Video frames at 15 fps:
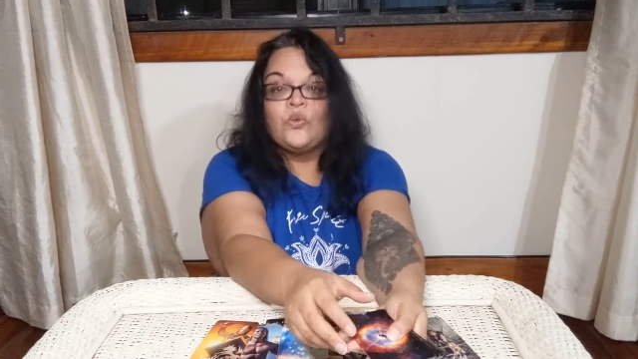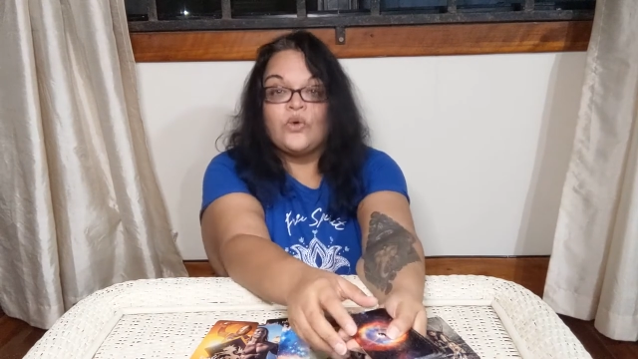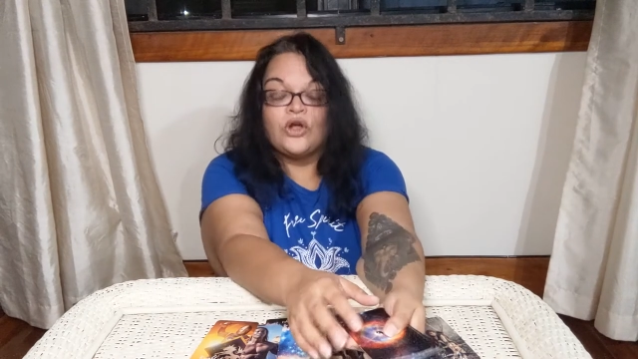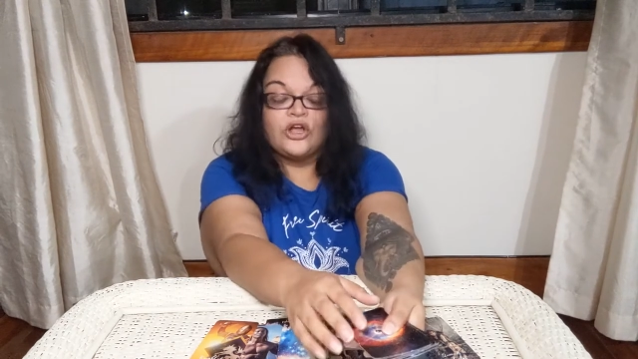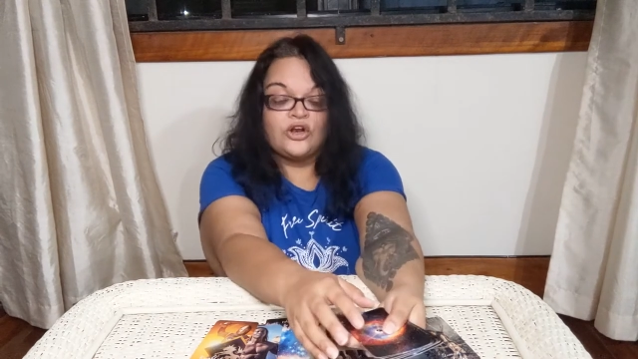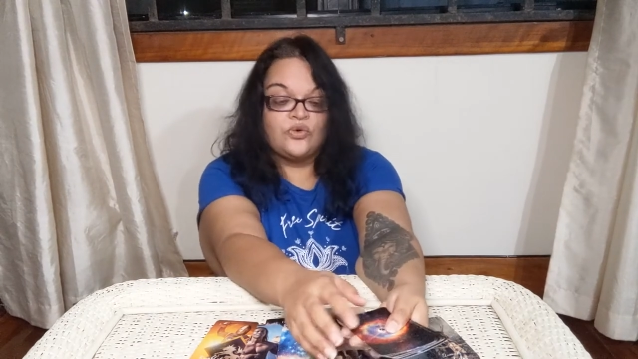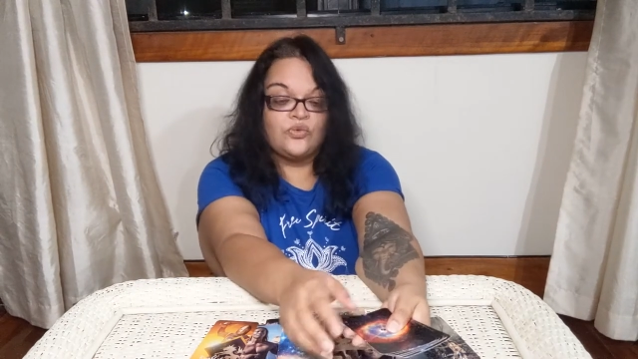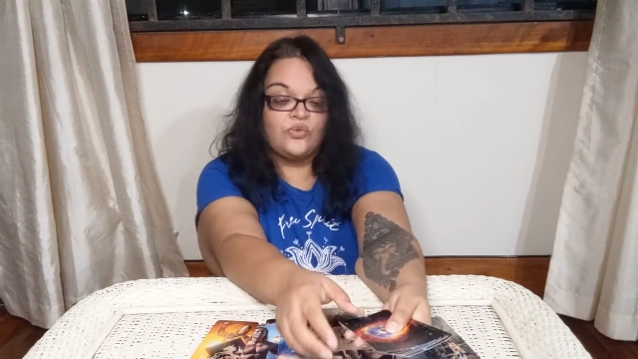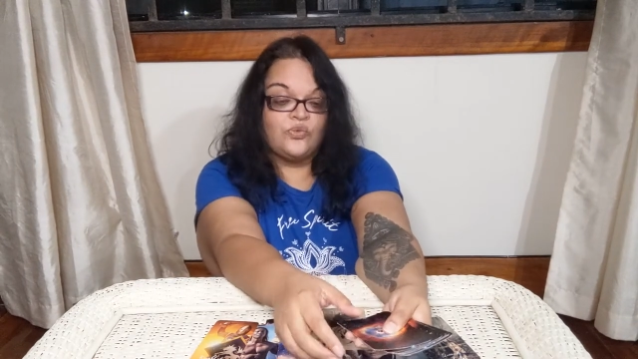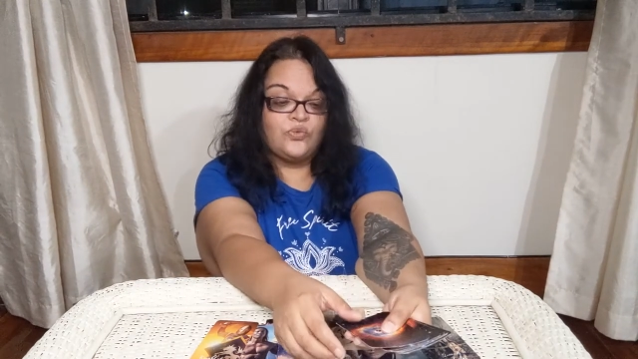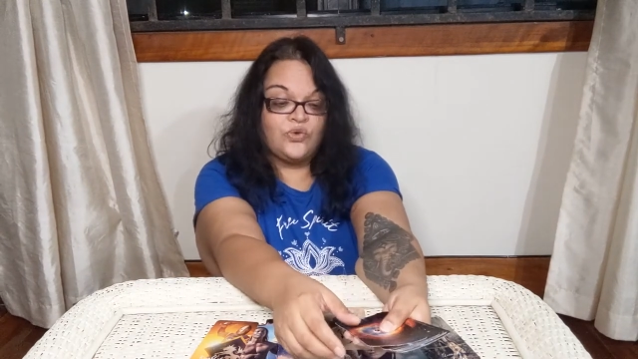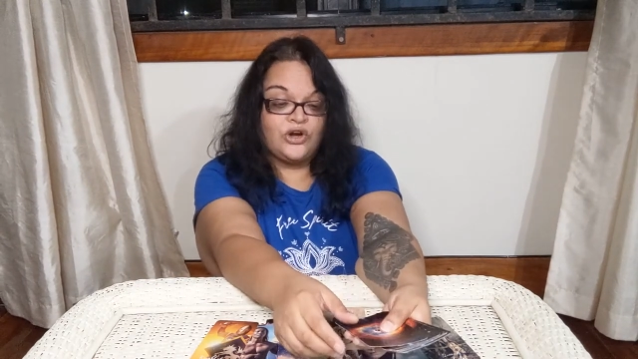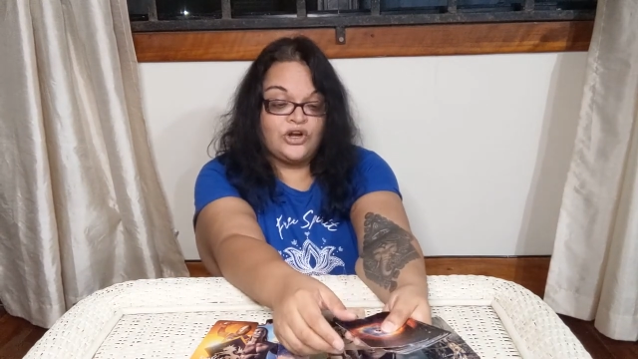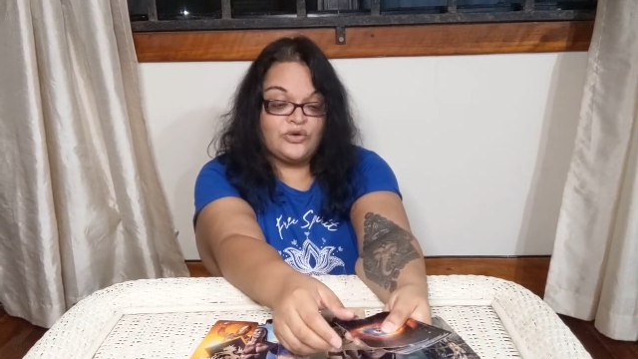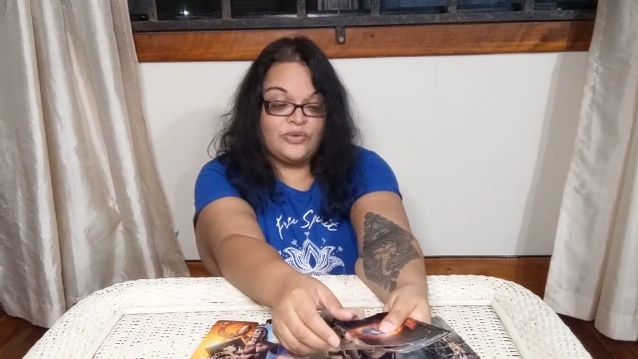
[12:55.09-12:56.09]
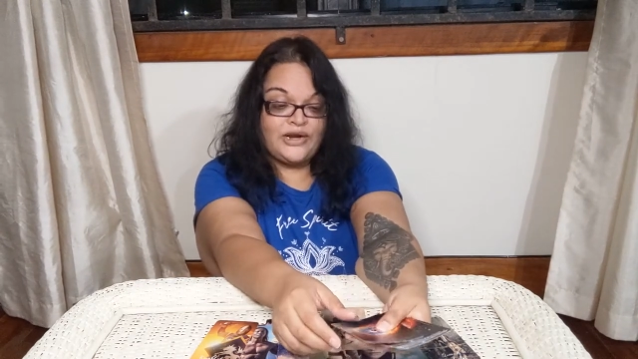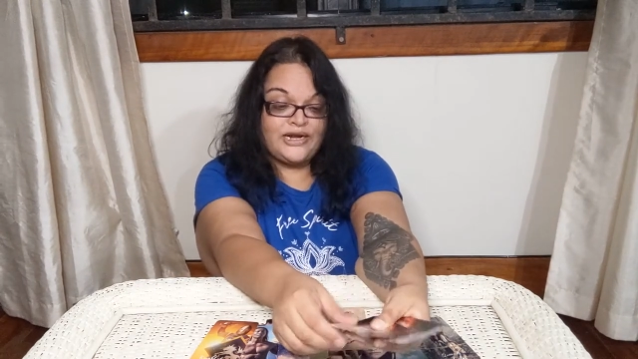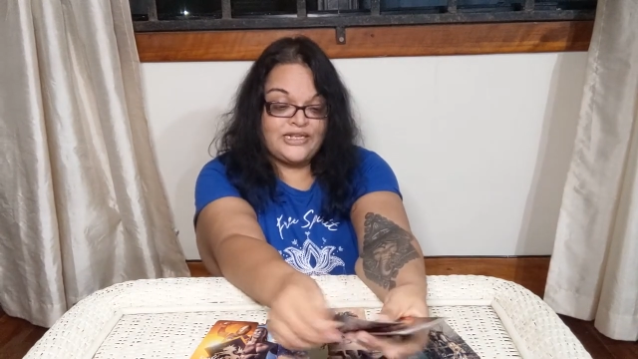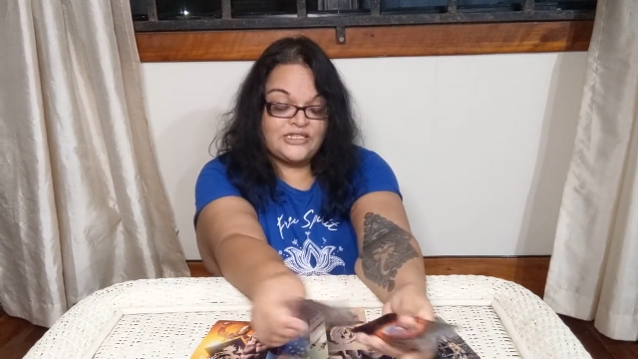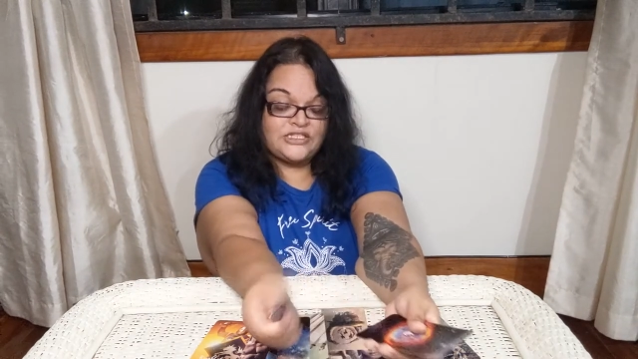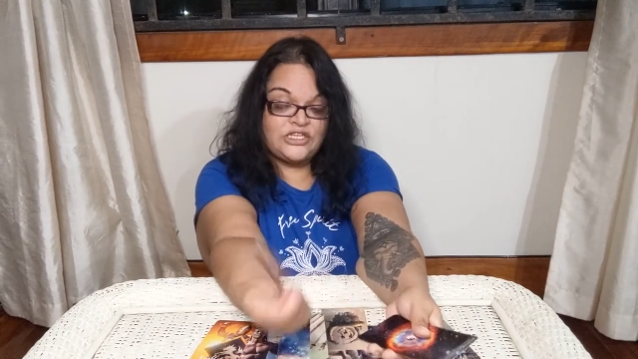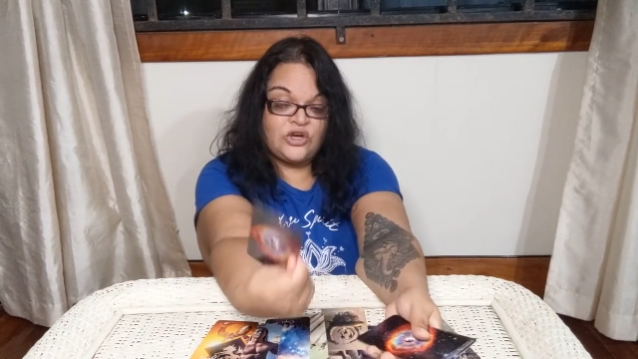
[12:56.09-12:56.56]
We're gonna we're gonna read
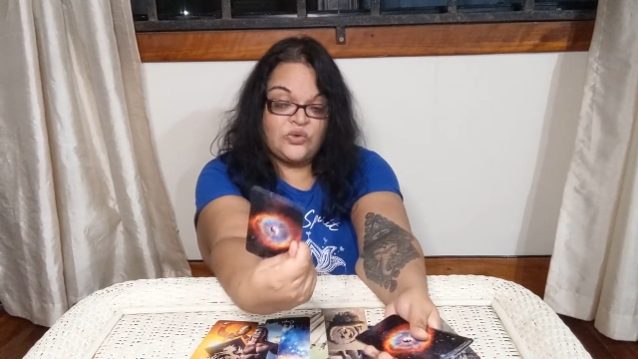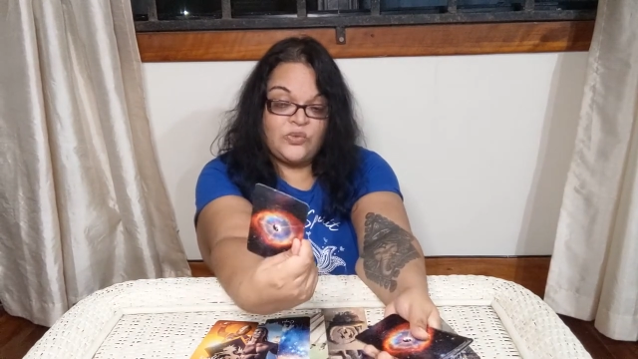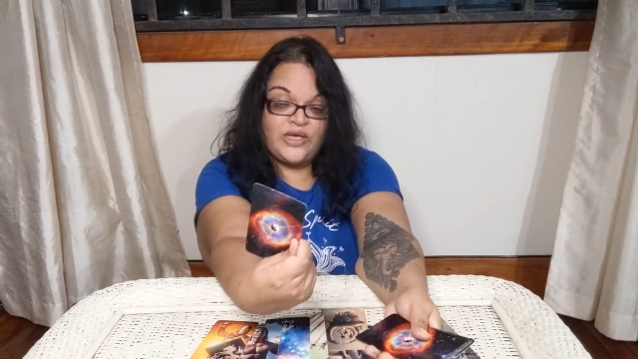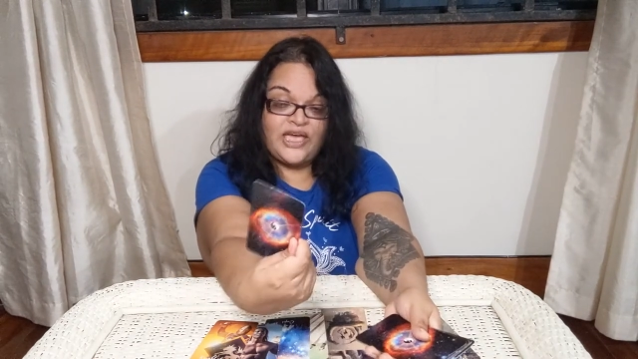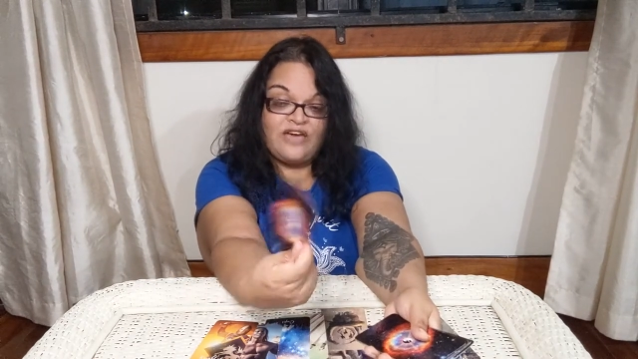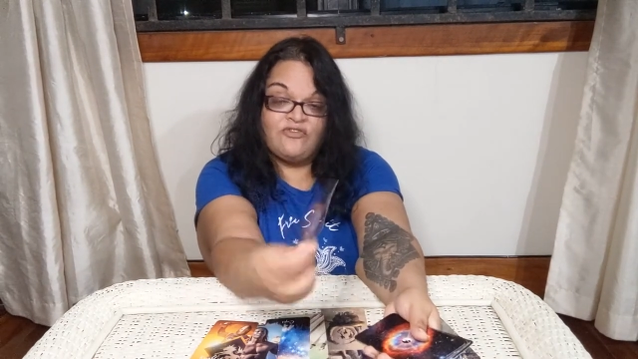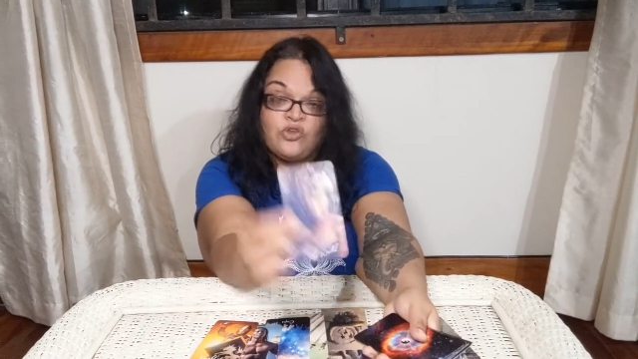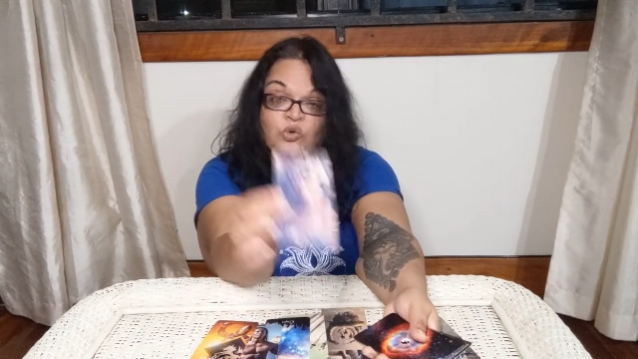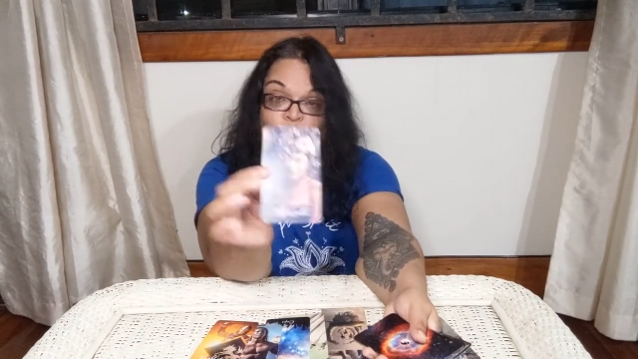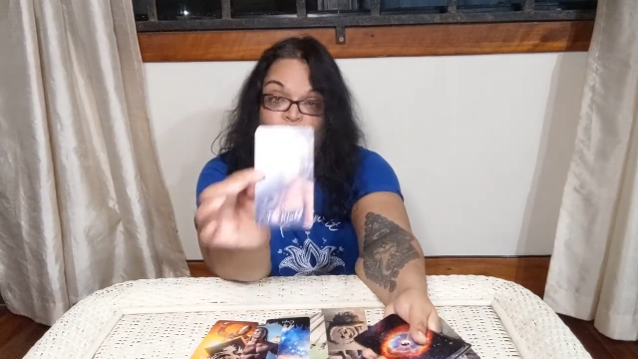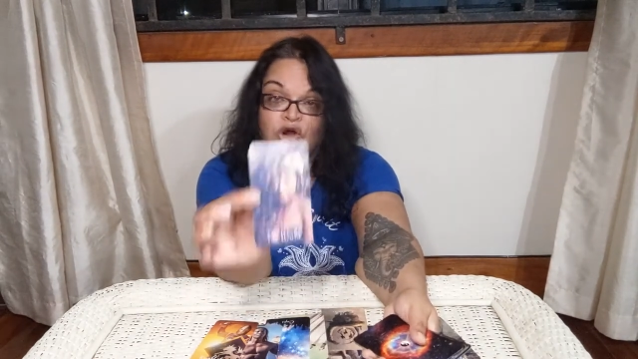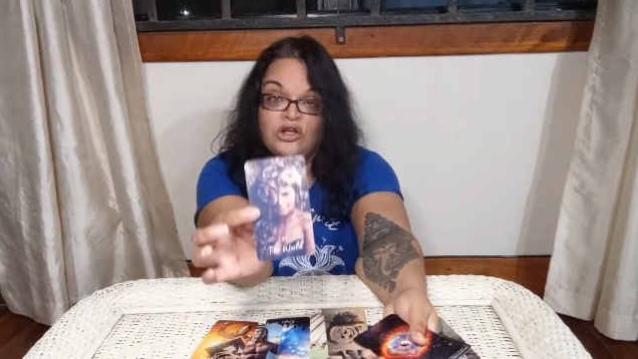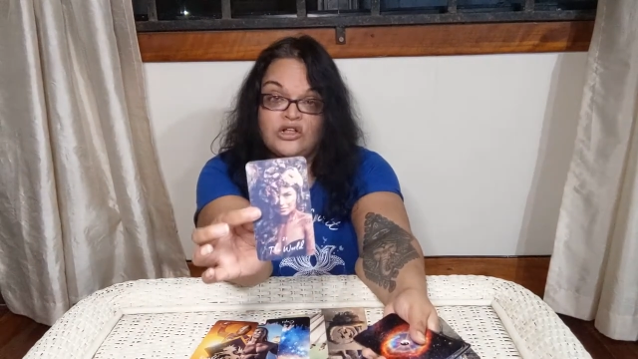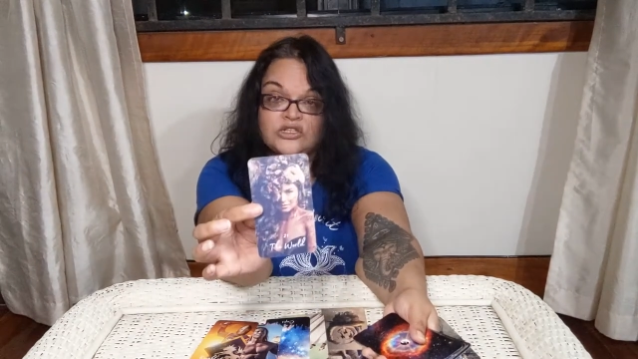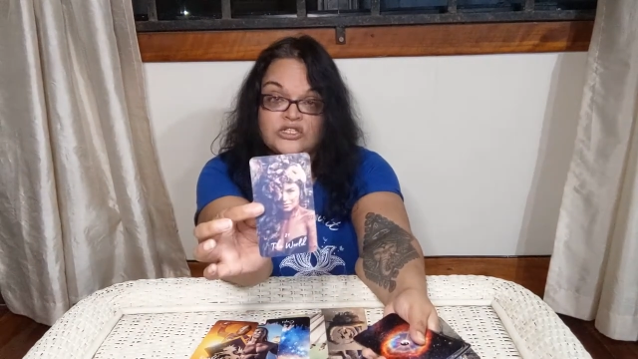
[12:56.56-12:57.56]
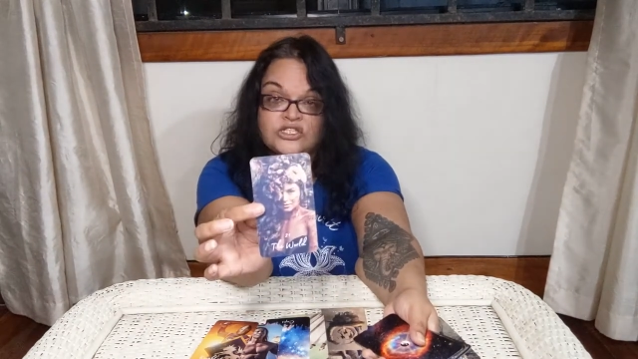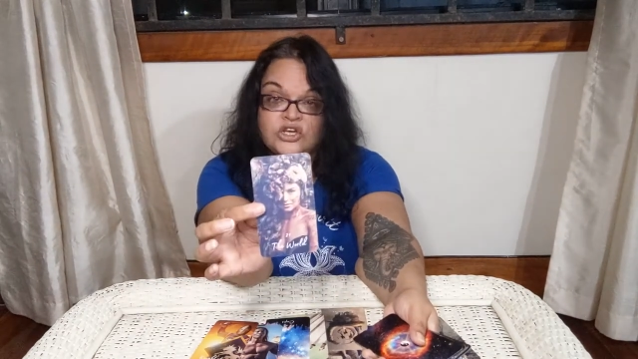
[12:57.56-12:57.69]
it. So we have the world.